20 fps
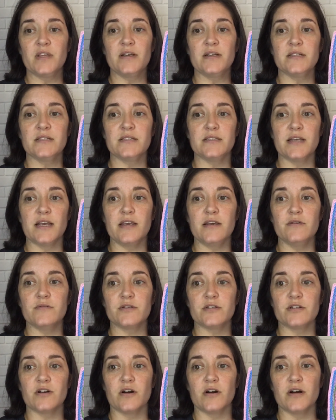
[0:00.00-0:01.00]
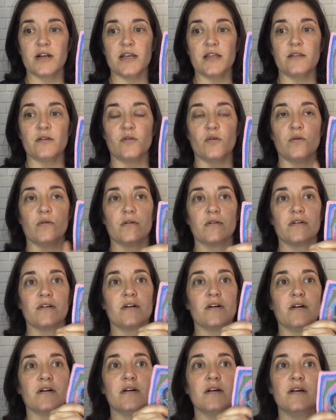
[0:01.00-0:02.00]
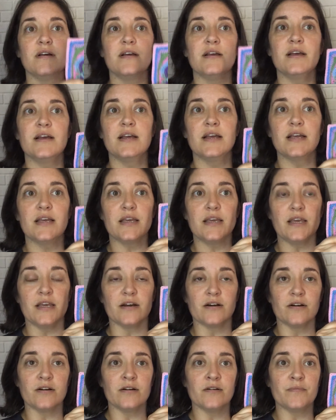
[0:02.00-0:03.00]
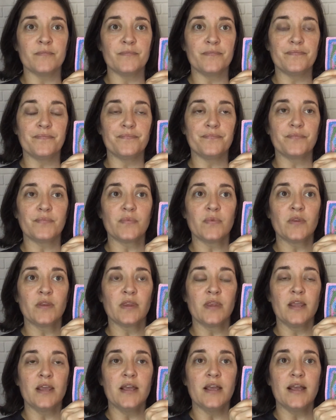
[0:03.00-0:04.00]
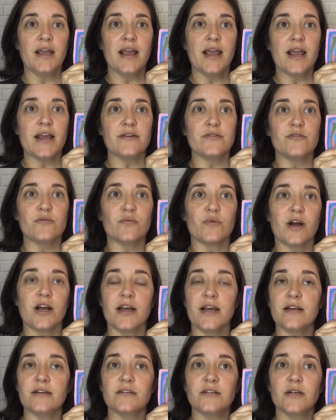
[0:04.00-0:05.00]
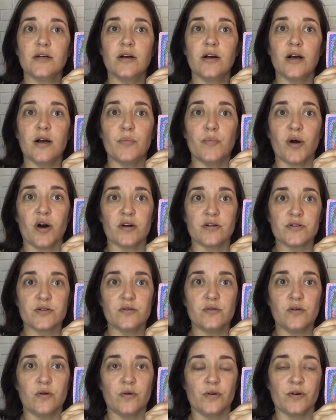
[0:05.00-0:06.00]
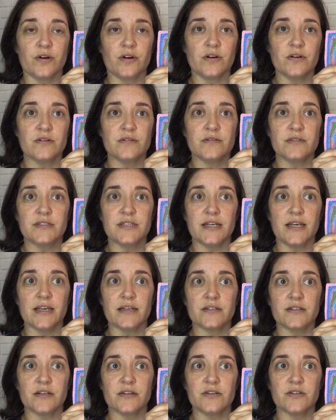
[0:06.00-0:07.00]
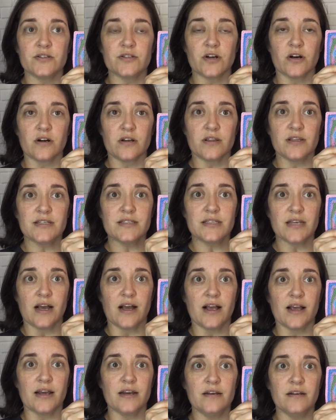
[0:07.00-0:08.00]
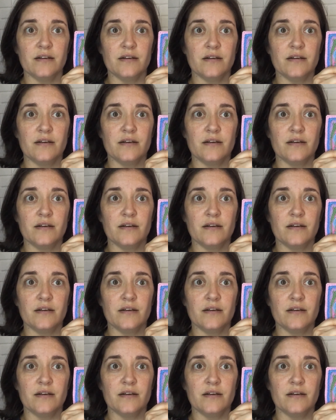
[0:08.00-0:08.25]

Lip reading: Say you start in the corner here, and you write a partial corner to get to the start of the side.